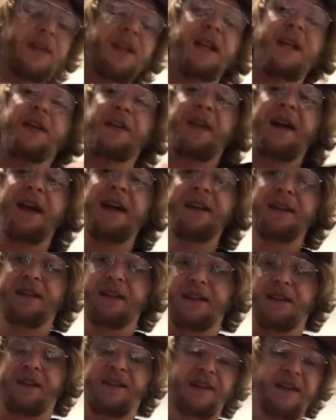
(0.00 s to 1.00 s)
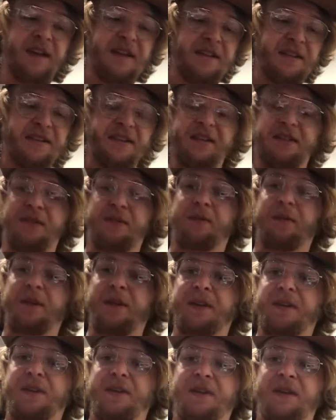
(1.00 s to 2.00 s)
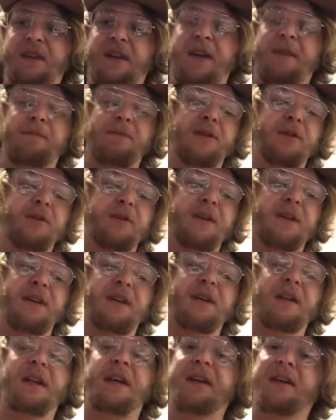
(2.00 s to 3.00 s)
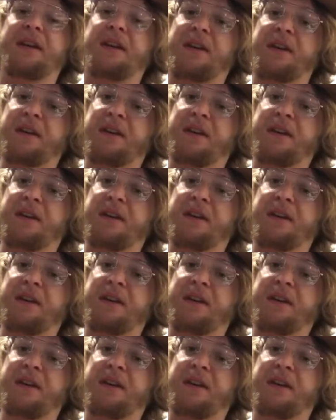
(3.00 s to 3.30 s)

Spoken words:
In that situation, I'm doing it like,